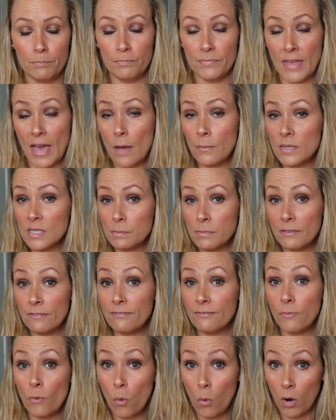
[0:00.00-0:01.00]
that was
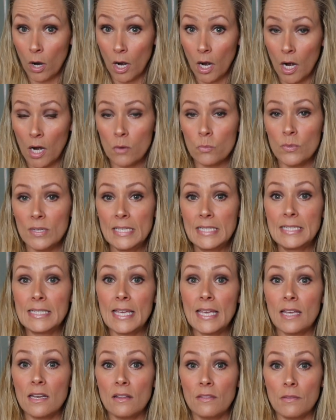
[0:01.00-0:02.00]
before we
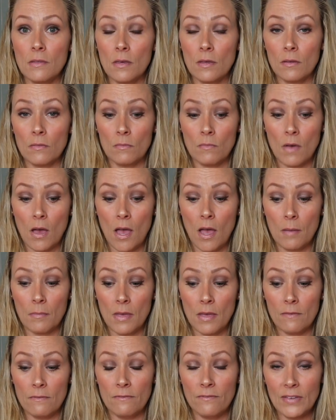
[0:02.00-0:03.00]
did the um,
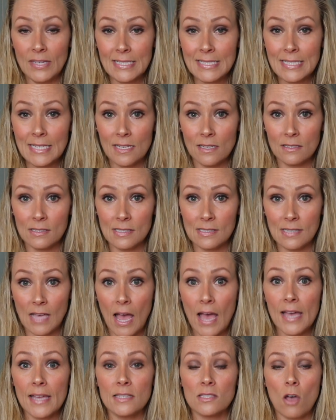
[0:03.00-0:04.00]
vented
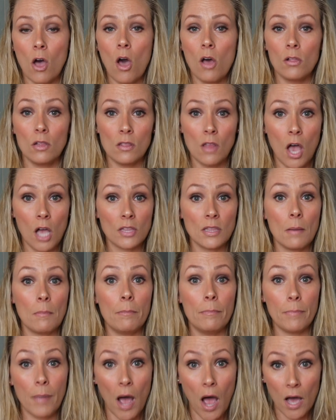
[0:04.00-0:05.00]
sides all along the
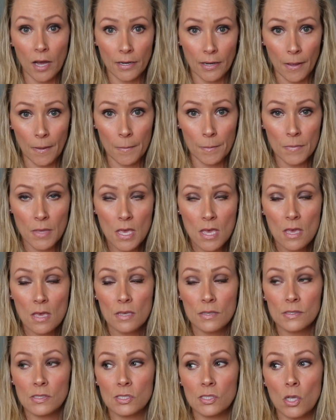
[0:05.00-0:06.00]
bottom.
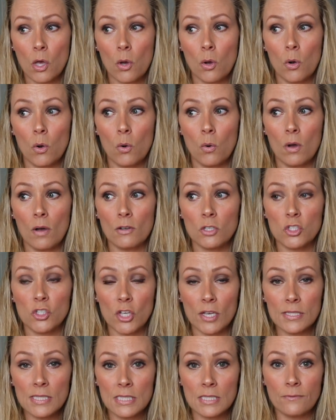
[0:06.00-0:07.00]
So
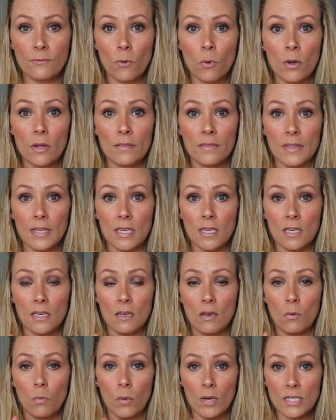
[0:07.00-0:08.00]
just for
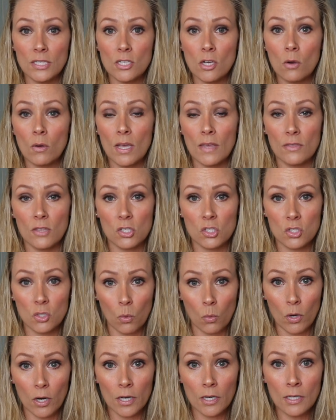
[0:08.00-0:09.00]
the window in the
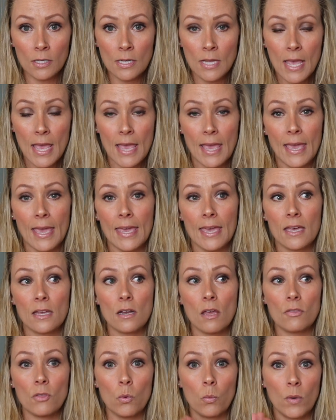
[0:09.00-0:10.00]
door
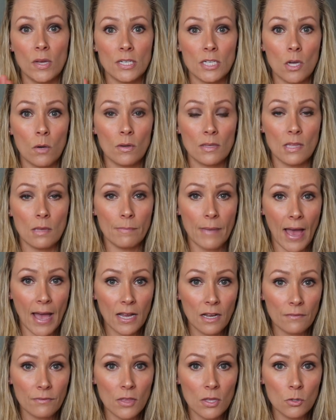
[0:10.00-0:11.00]
and the window in the
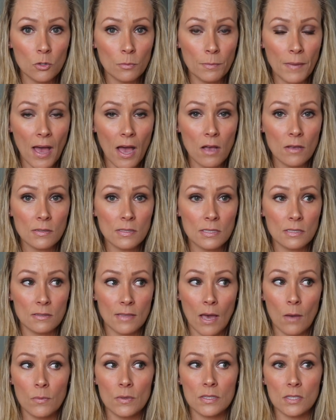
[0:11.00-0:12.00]
back of the hoop house,
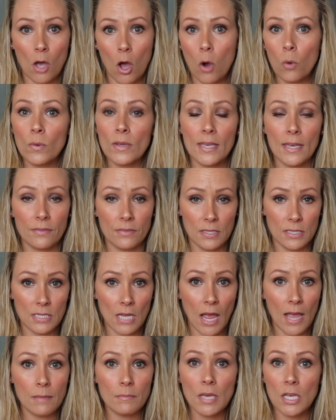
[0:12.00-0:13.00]
that was all we at the
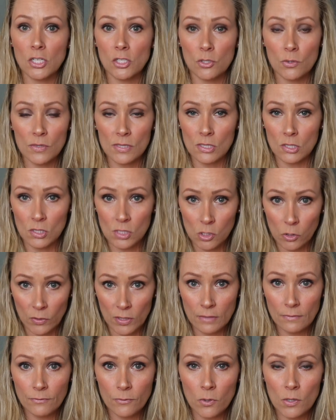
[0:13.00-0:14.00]
time had used the
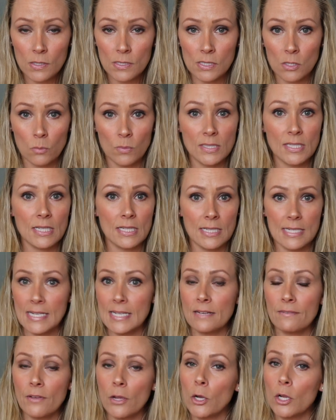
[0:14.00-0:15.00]
screen for. So we didn't
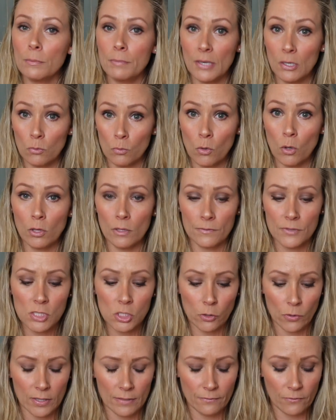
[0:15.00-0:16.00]
need a very big roll of
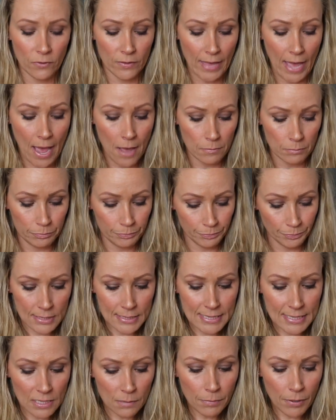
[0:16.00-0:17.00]
screen for that.
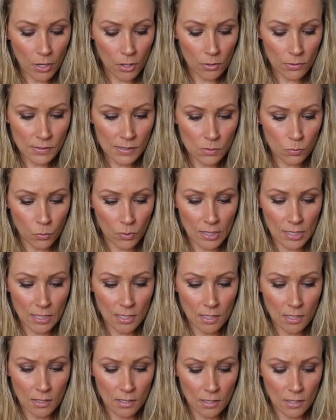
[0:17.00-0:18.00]
T-posts,
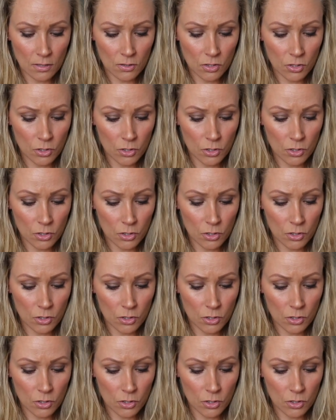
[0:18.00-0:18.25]
we